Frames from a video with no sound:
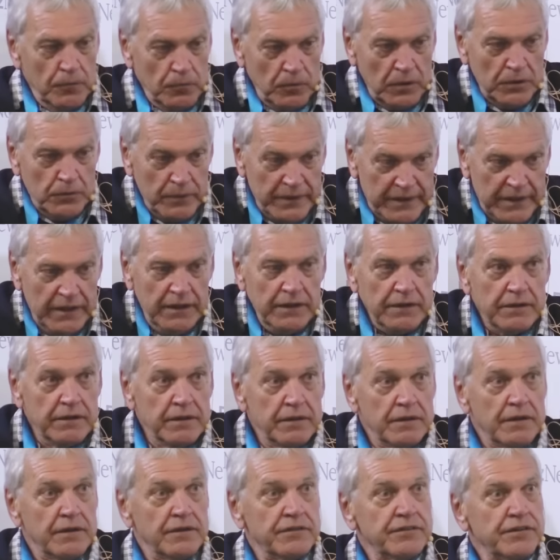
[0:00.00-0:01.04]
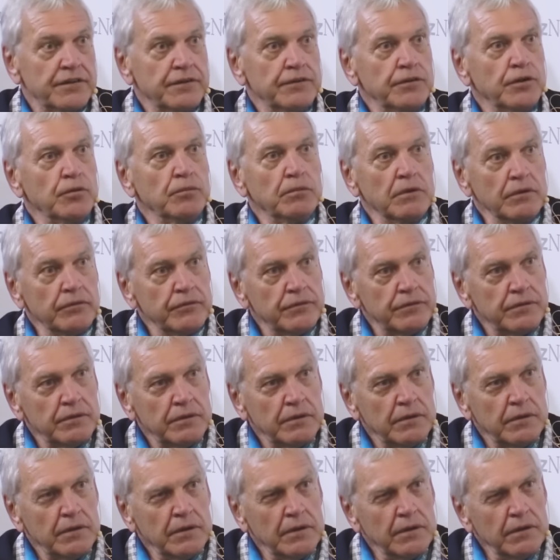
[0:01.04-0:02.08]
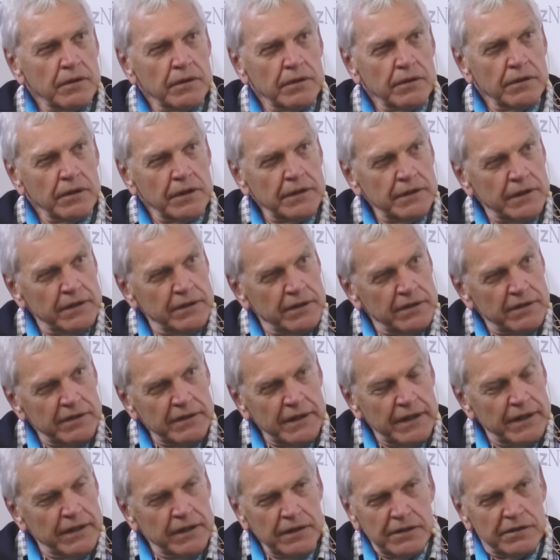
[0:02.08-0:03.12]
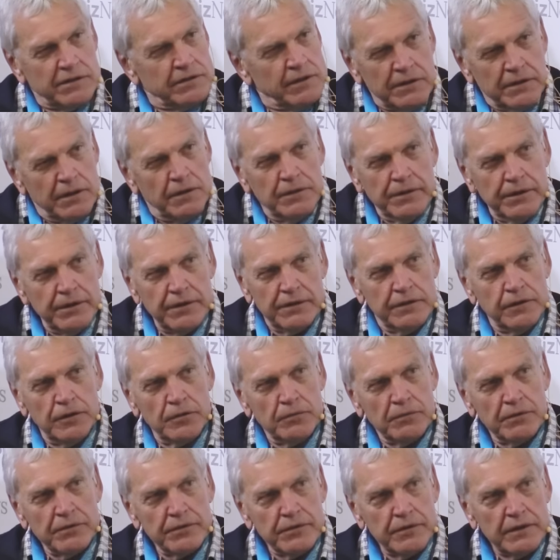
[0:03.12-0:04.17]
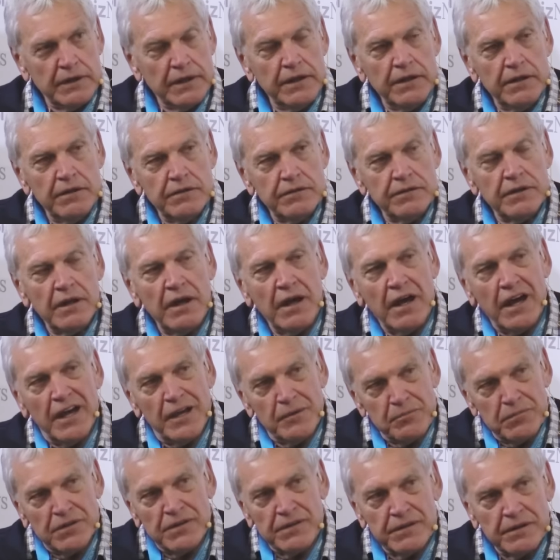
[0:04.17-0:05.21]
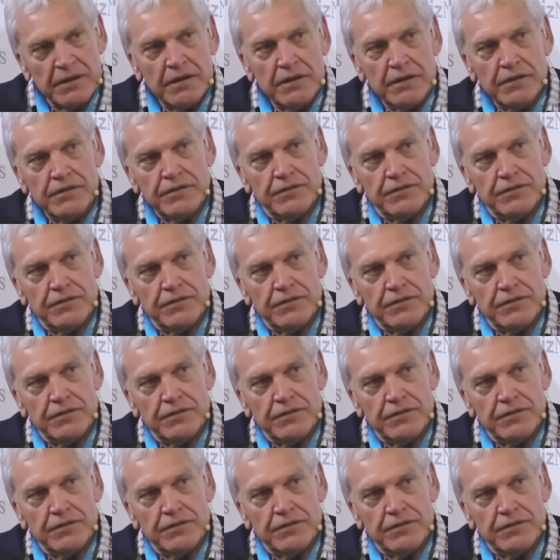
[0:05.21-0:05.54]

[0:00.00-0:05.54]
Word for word: what we need is renewables. Not understanding it's not only renewables, it is a hybrid